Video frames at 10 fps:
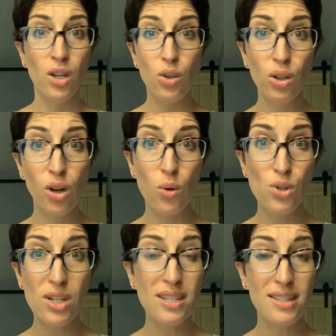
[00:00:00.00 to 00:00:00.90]
Your
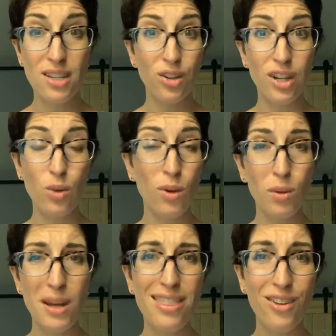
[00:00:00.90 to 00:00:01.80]
coaches that you're going to work with,